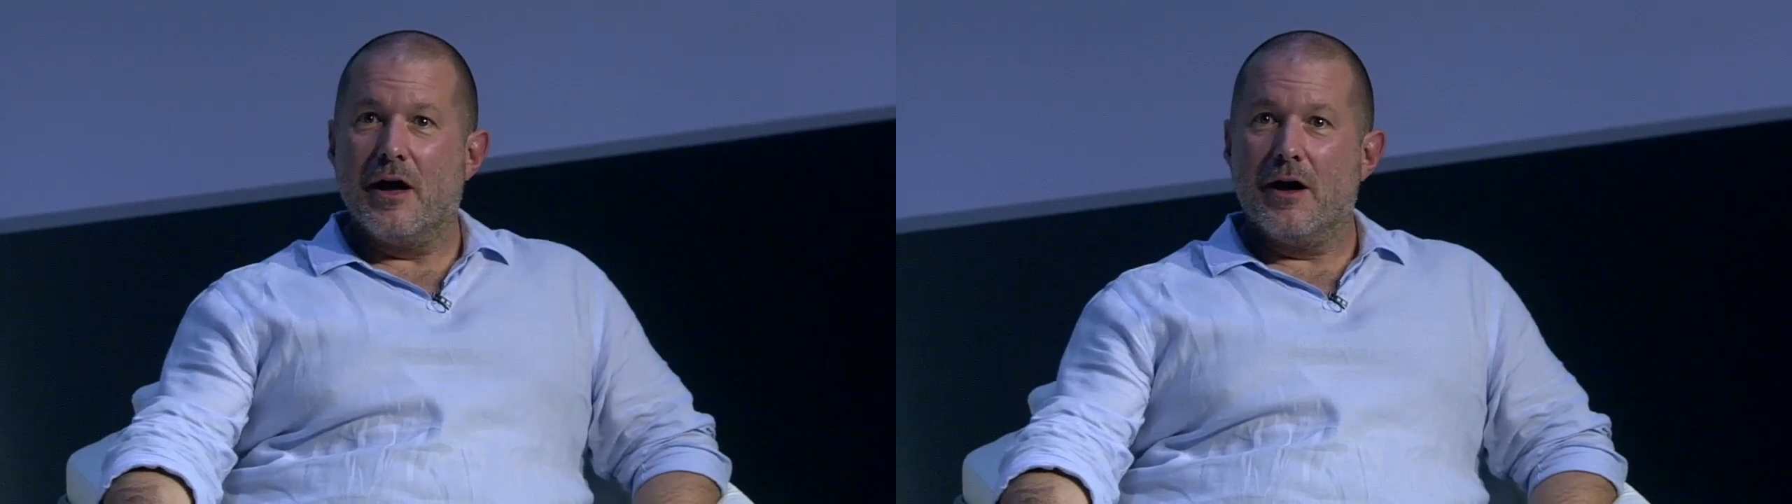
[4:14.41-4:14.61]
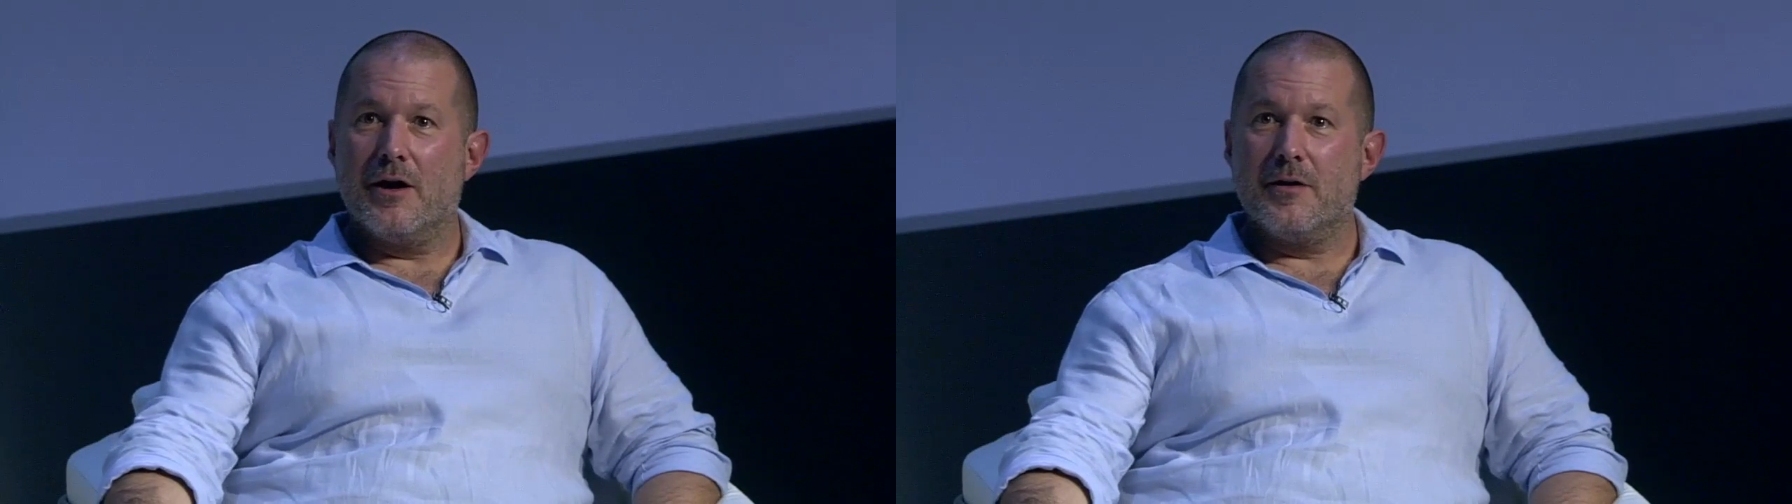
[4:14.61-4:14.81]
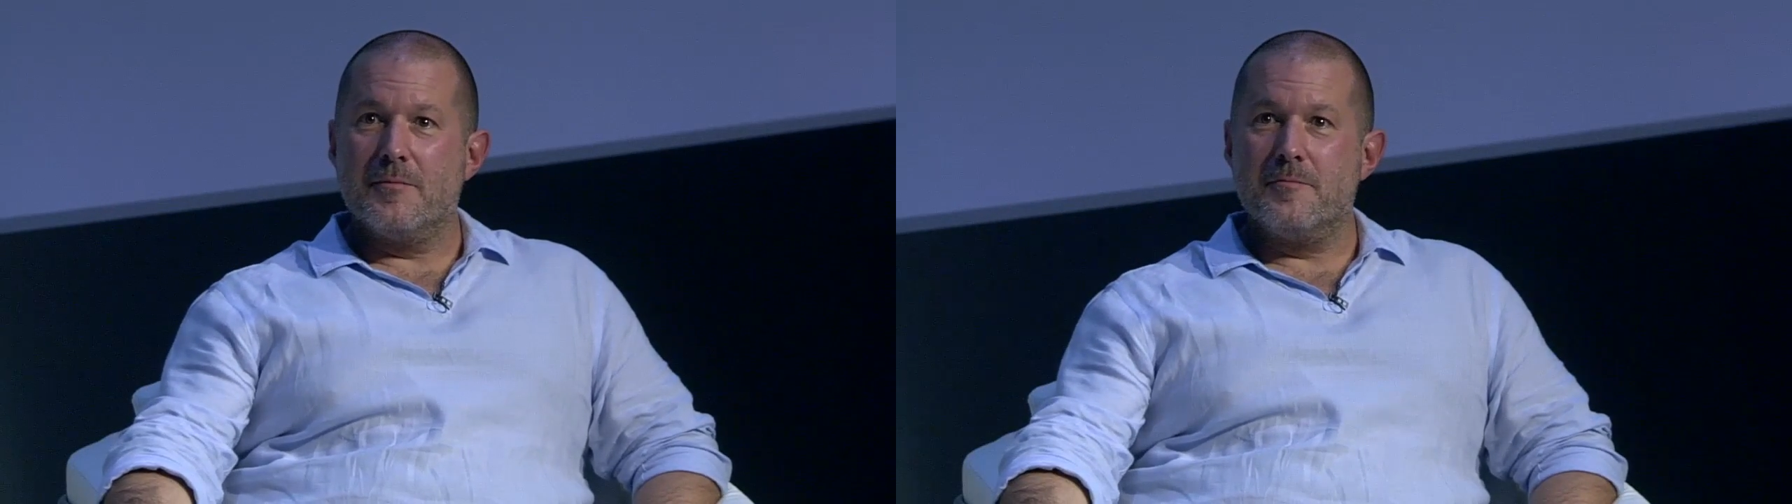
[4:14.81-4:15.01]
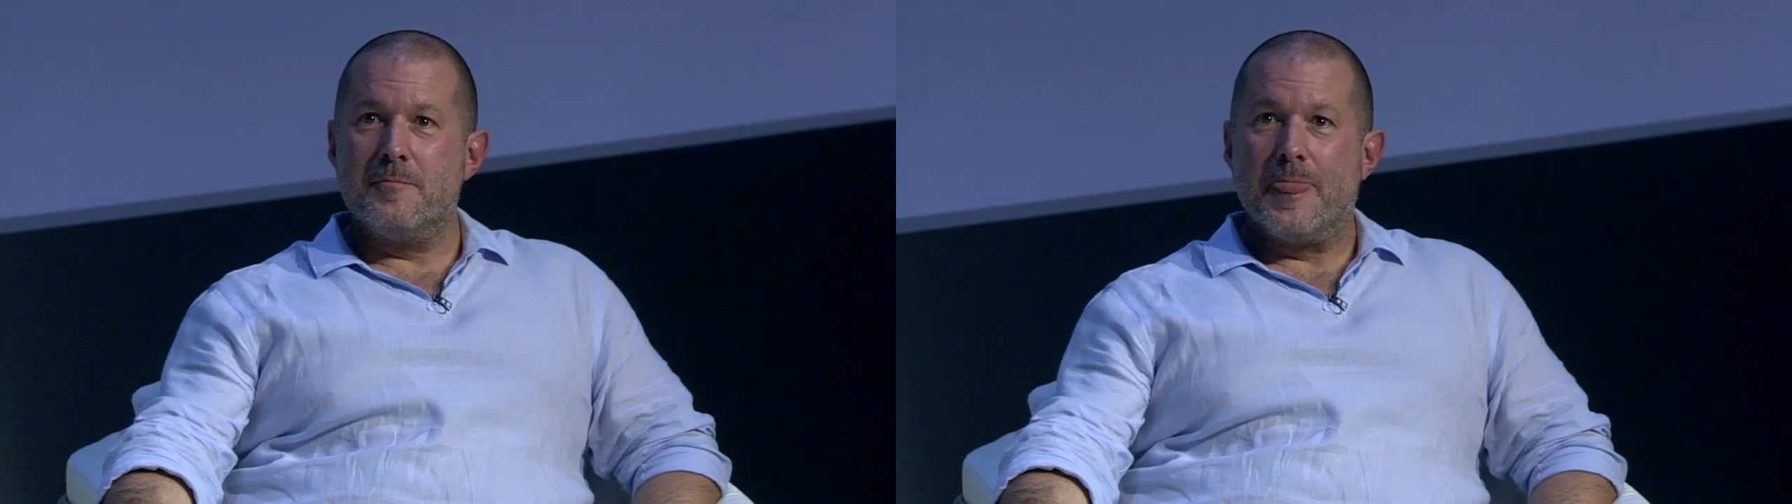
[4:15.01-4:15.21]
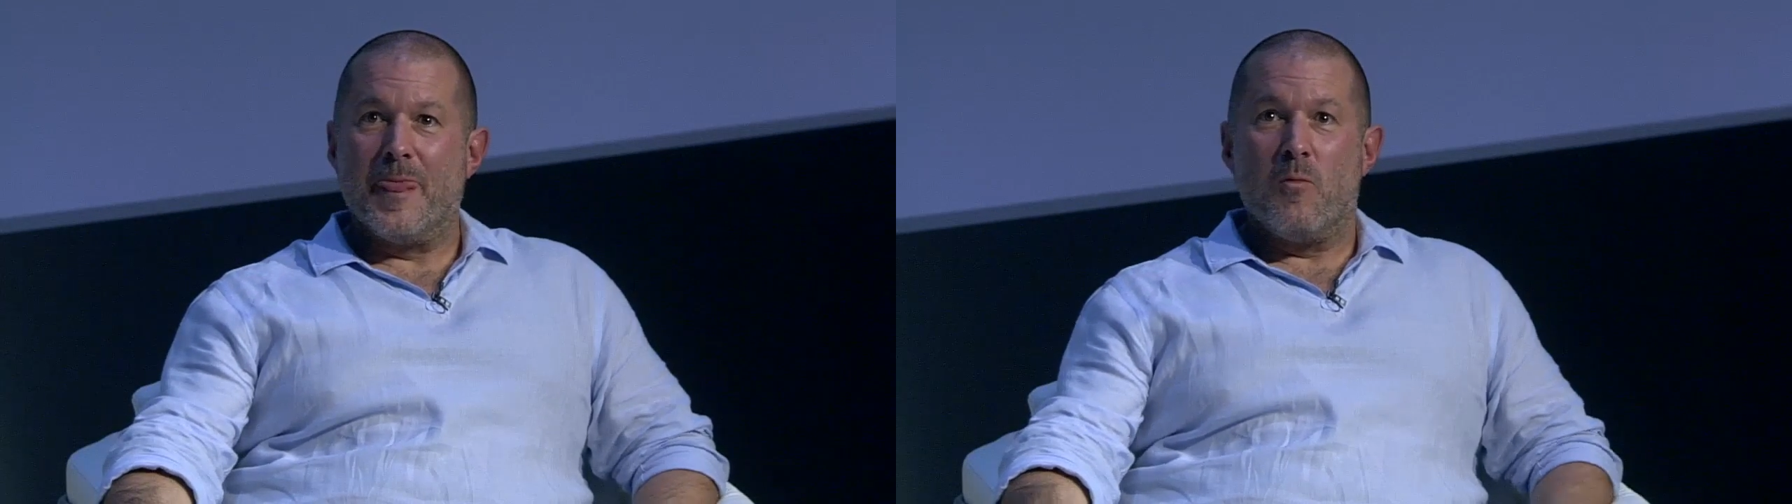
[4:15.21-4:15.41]

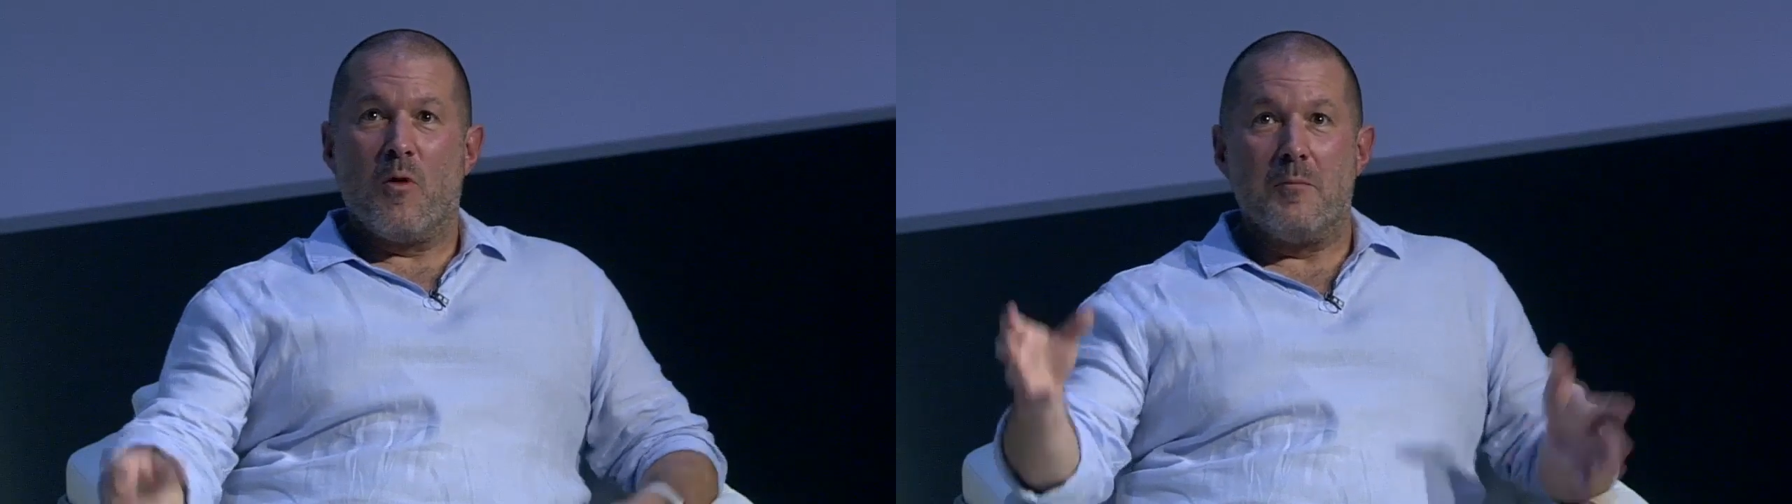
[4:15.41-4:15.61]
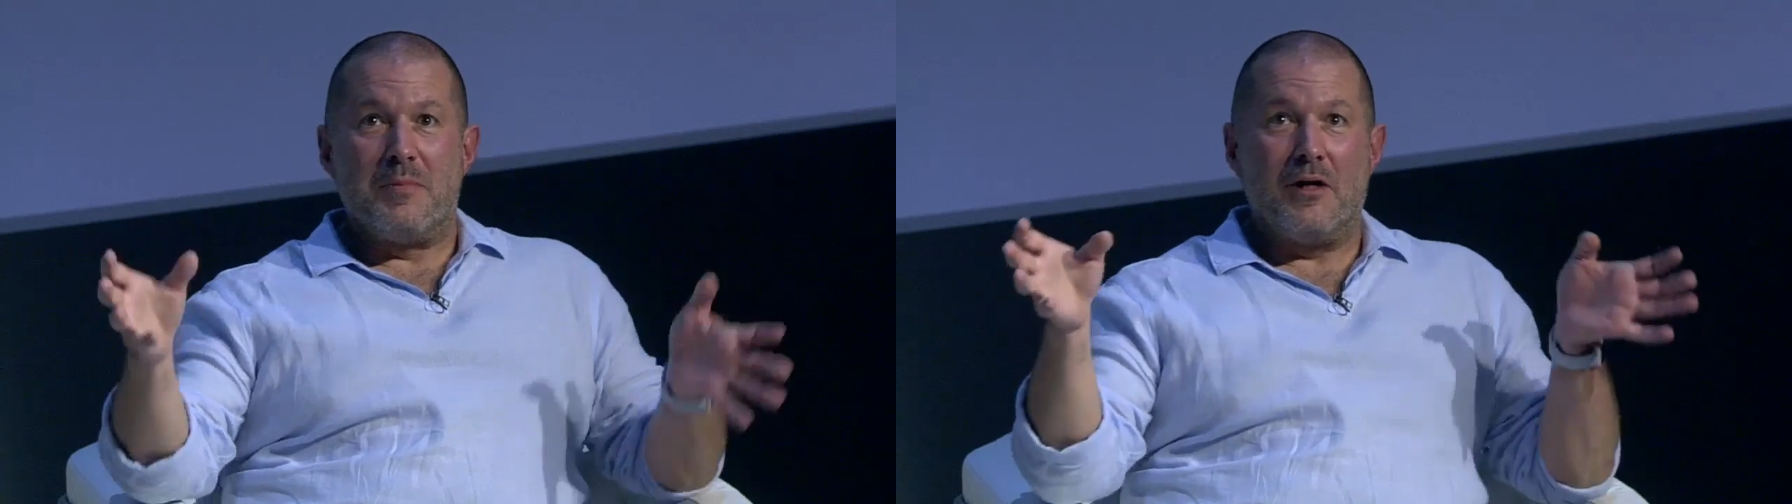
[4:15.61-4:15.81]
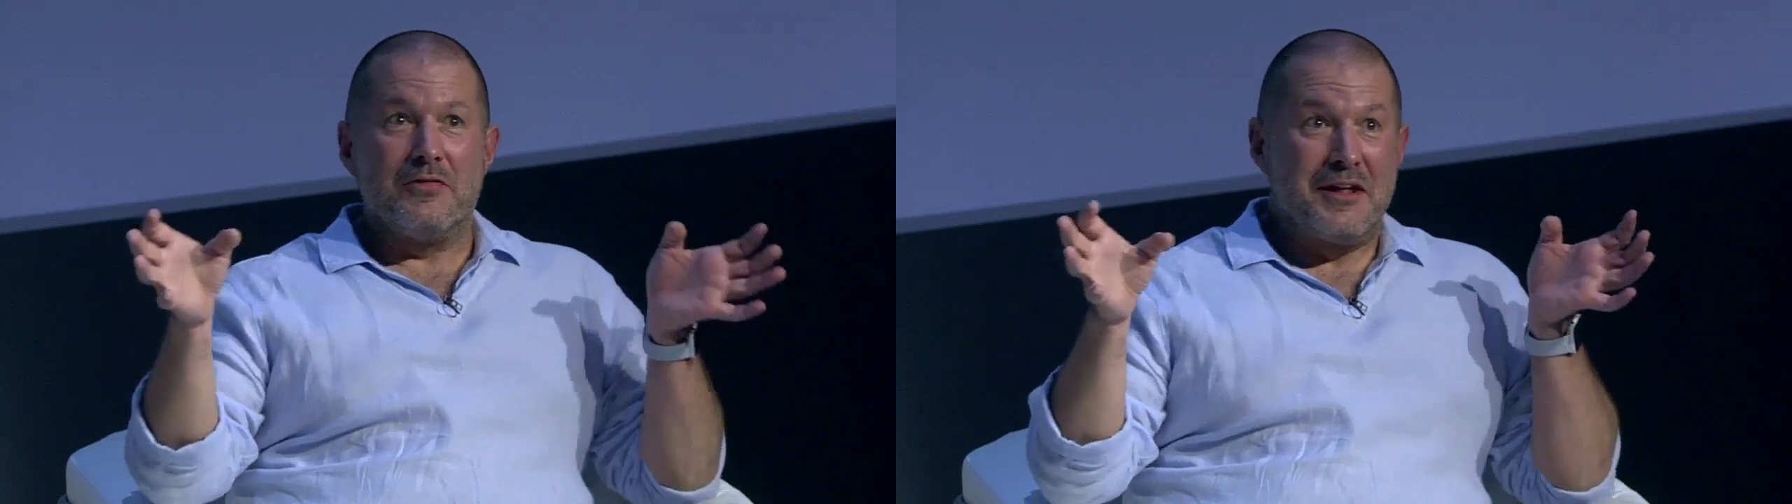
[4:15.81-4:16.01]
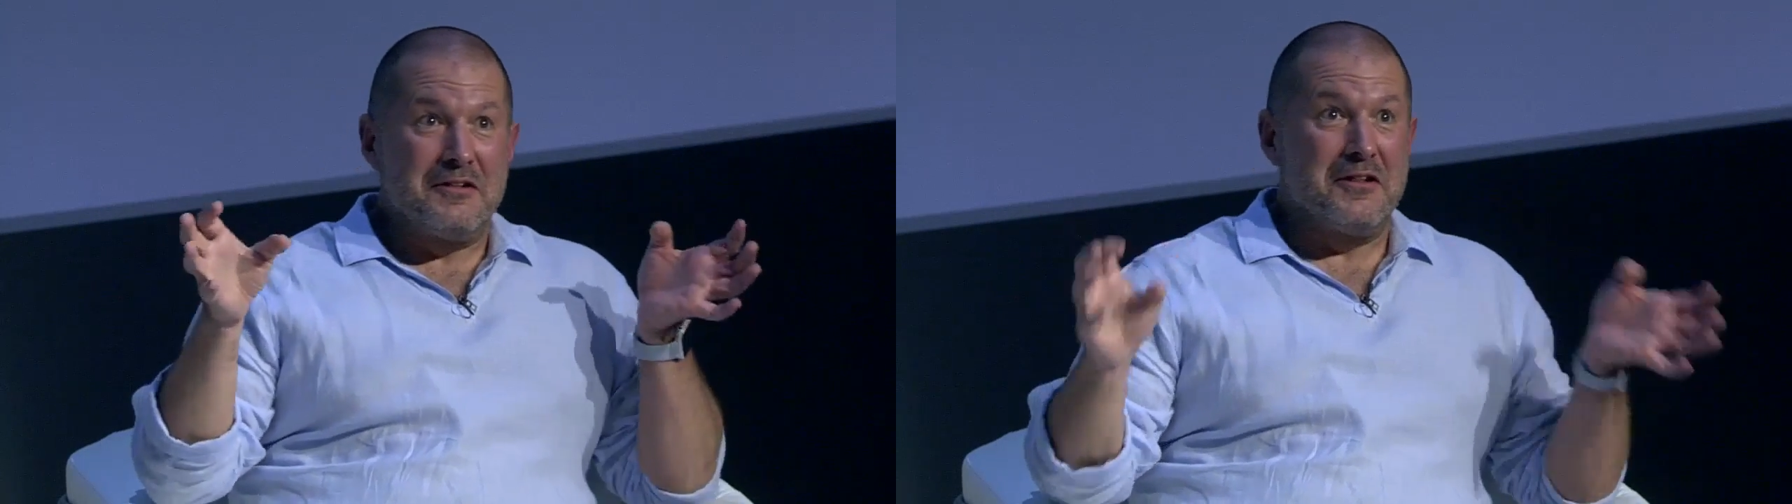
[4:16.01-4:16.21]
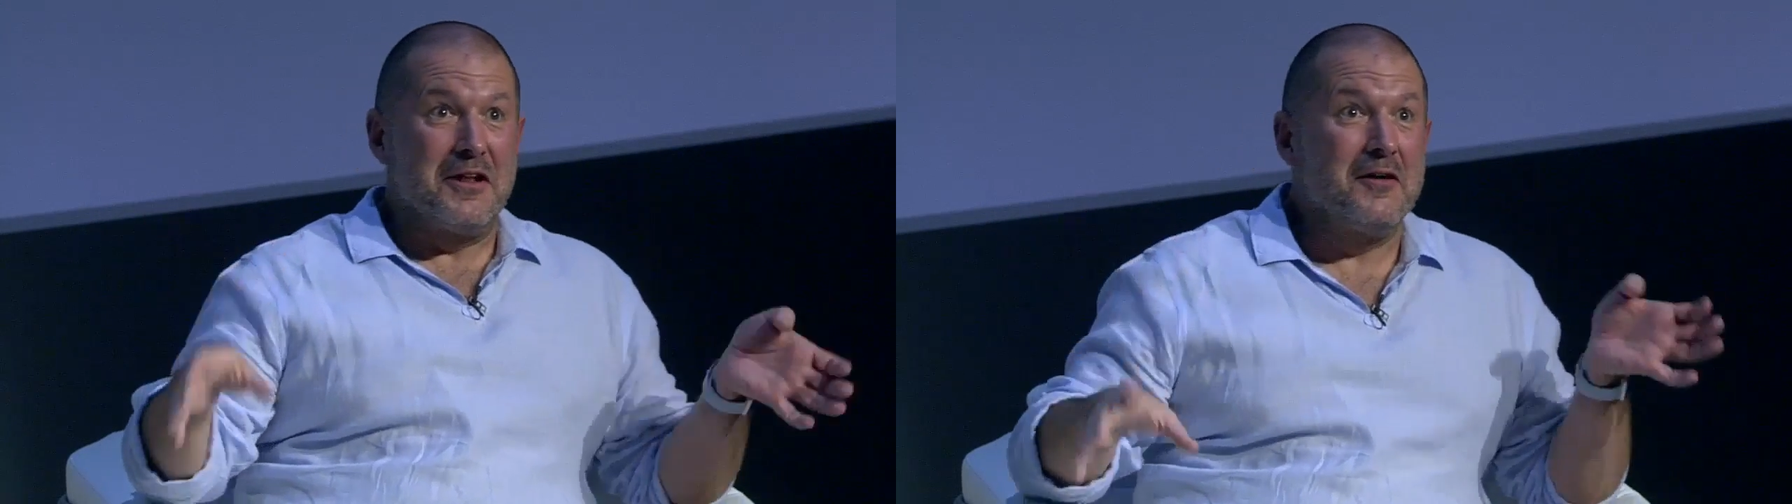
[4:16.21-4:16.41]
about
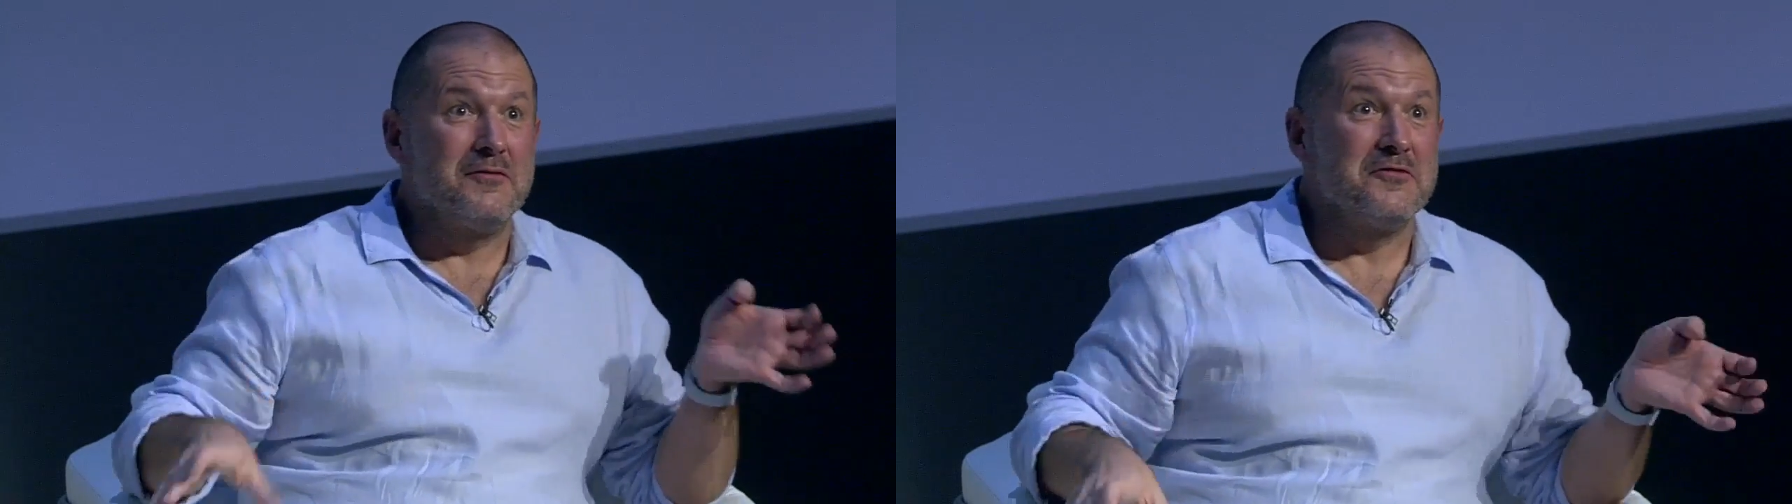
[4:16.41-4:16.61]
that love